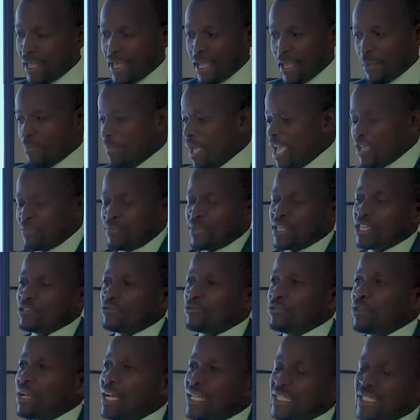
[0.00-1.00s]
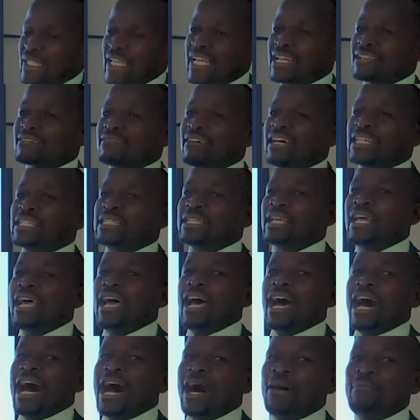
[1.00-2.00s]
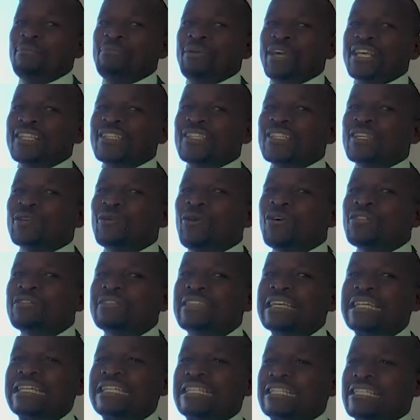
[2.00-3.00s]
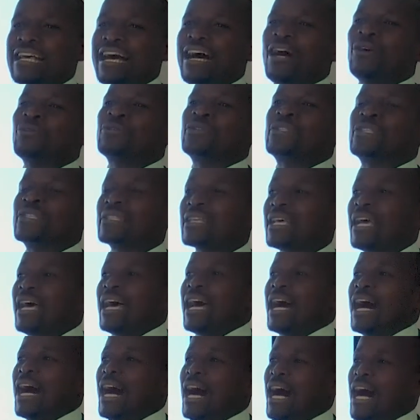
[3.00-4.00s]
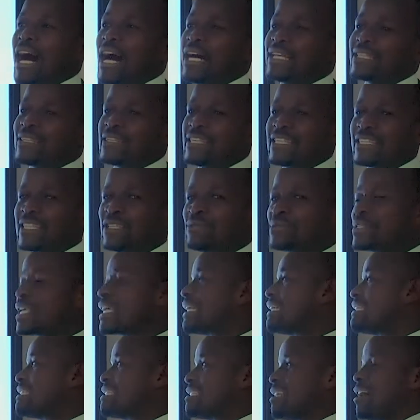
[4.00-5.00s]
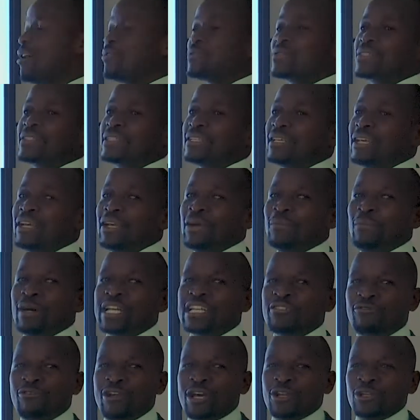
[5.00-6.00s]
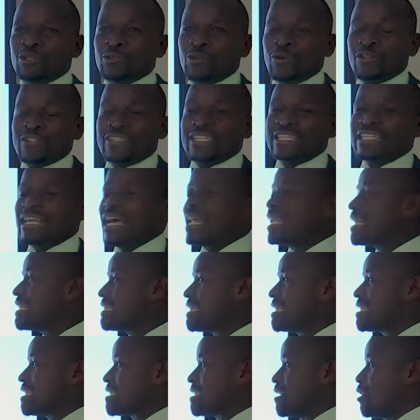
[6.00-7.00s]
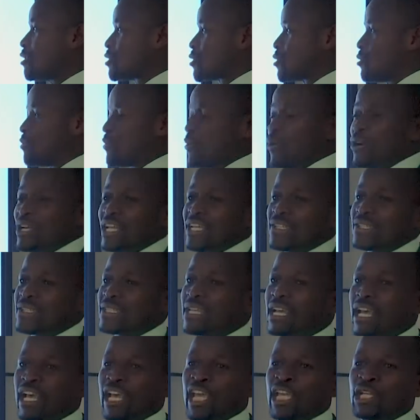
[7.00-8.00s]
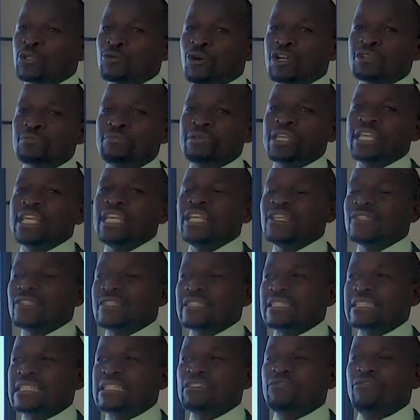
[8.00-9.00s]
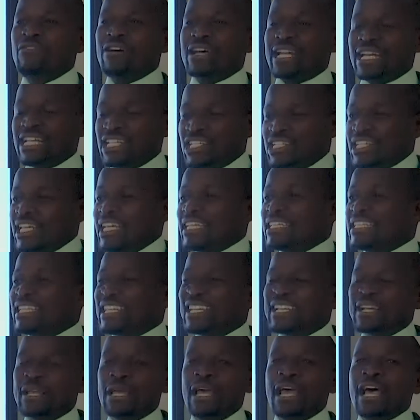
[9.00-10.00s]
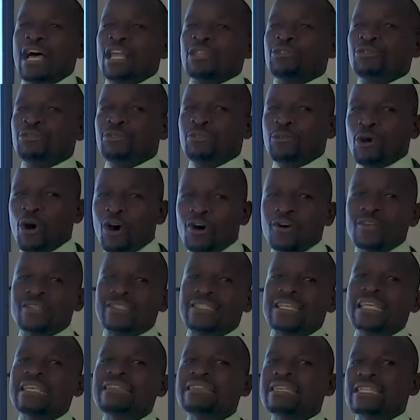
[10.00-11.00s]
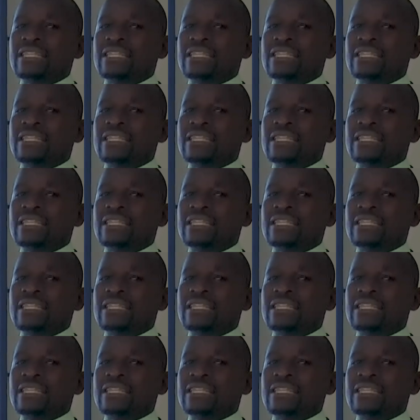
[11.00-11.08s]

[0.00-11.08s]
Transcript: Maybe if you are saying that basing on the results, the SIMSEC results. But if you are not considering the results, to be honest, it won't be easy differentiating those in the